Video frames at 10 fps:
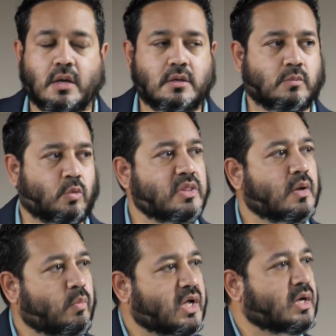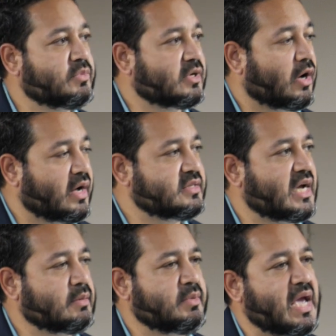You're more than welcome to
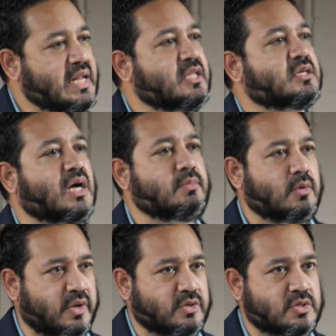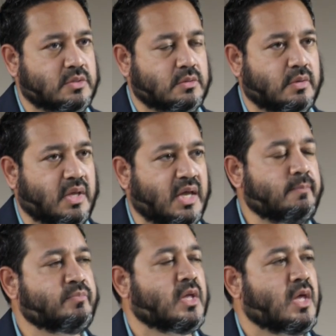contact me anytime you wish,
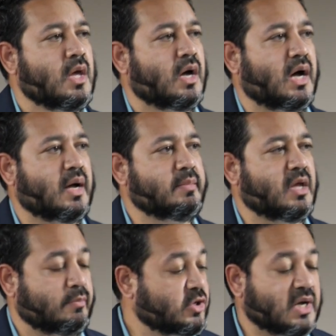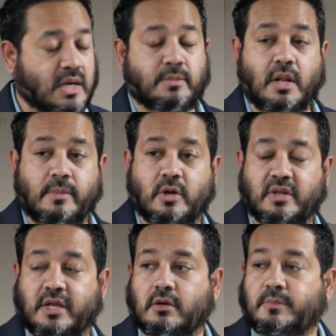okay? I'm going to talk a bit about
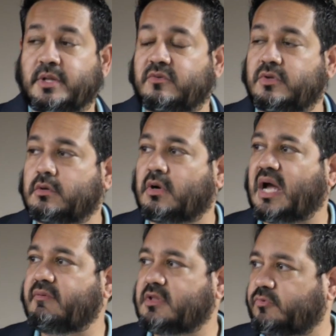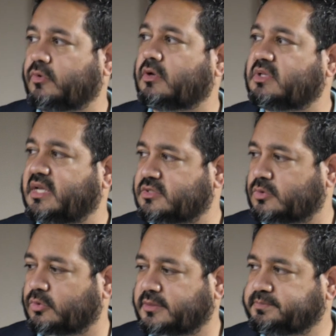it here, but if you are having difficulty at
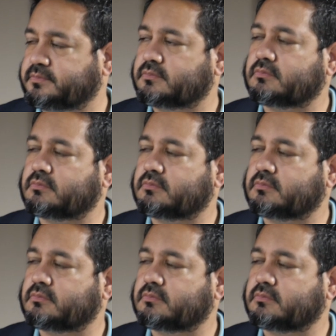school,